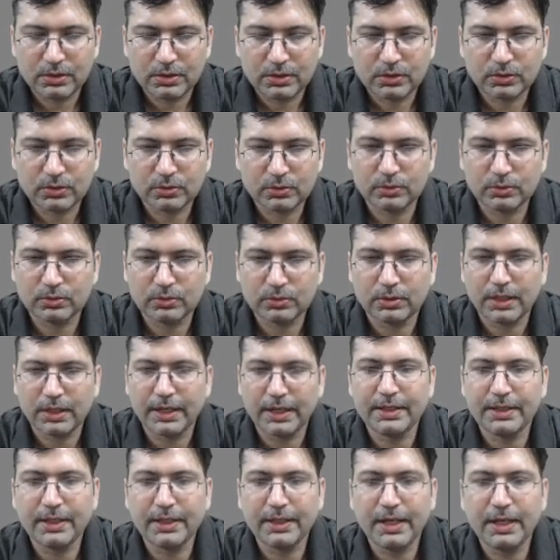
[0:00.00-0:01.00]
So I
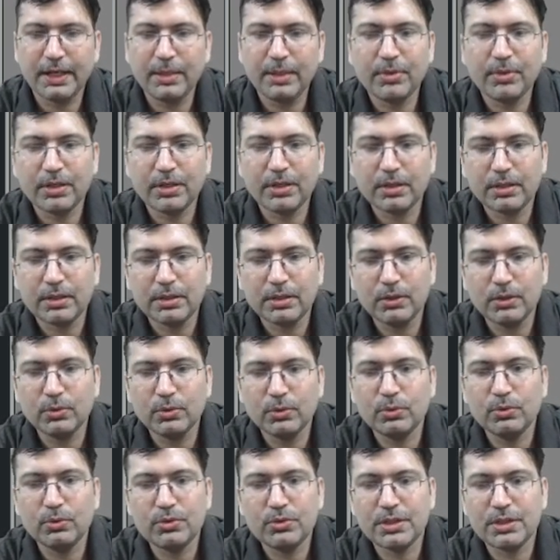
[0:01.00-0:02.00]
typed
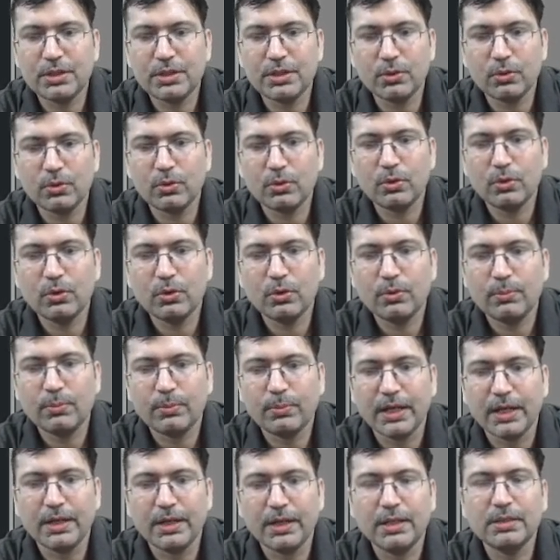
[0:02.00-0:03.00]
ugo
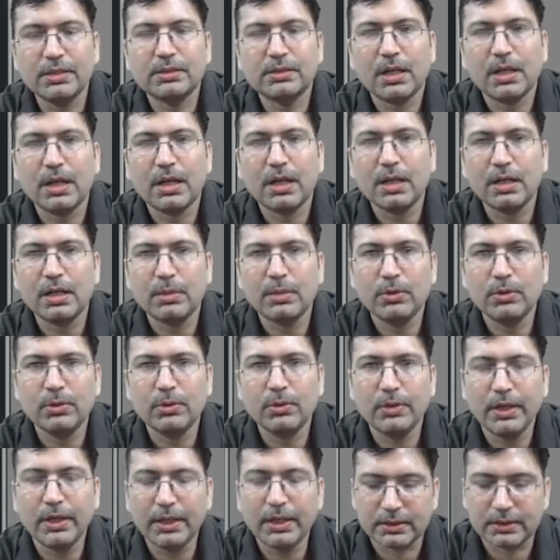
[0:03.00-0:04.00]
minus
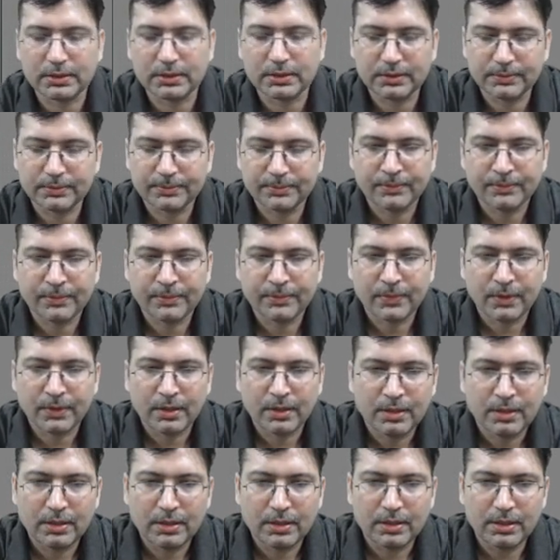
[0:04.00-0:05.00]
rwx.
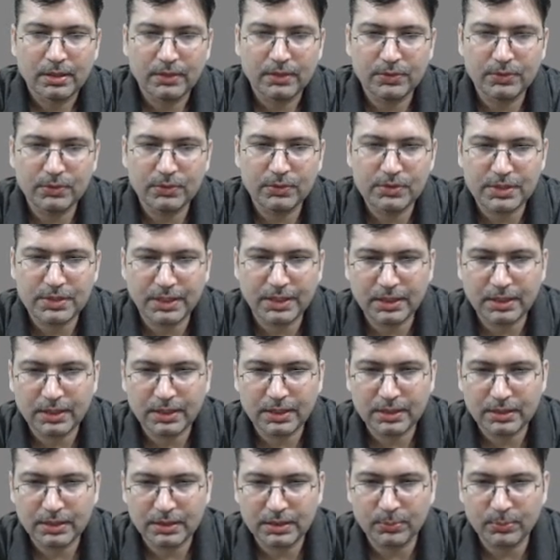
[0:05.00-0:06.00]
If you check
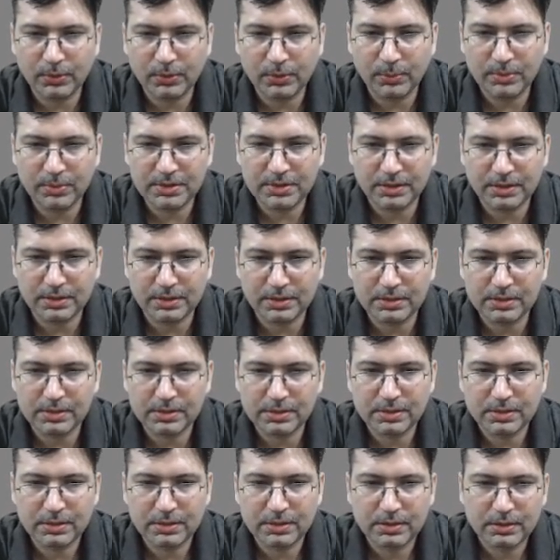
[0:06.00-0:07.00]
the permissions,
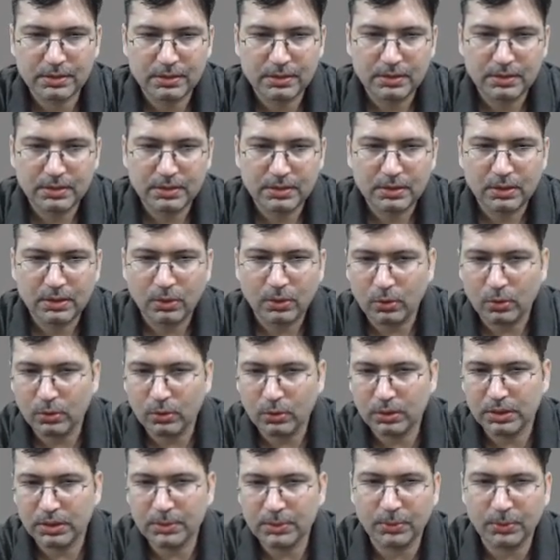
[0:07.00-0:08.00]
all
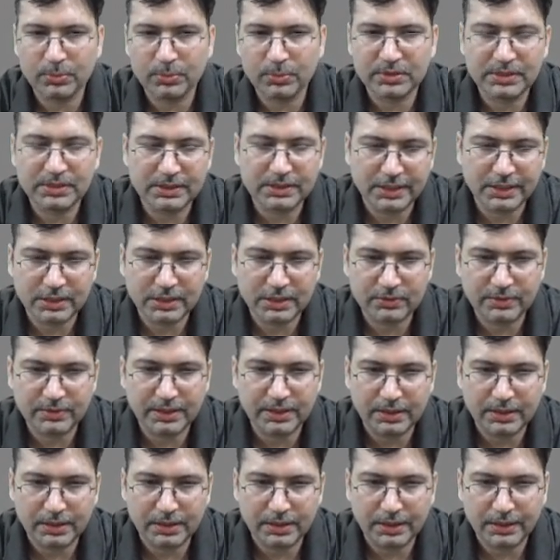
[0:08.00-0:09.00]
the permissions has been
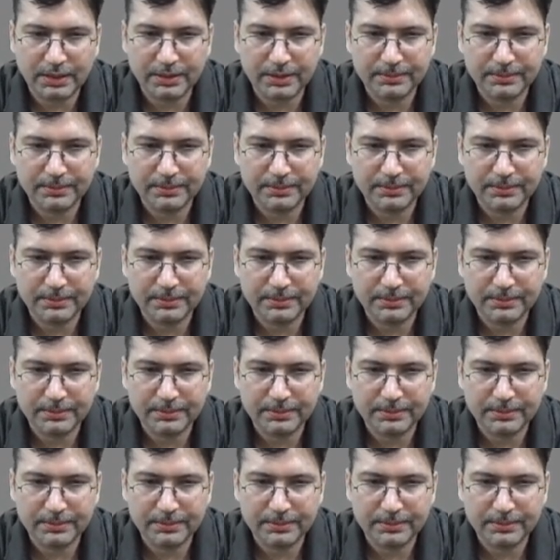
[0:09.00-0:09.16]
denied.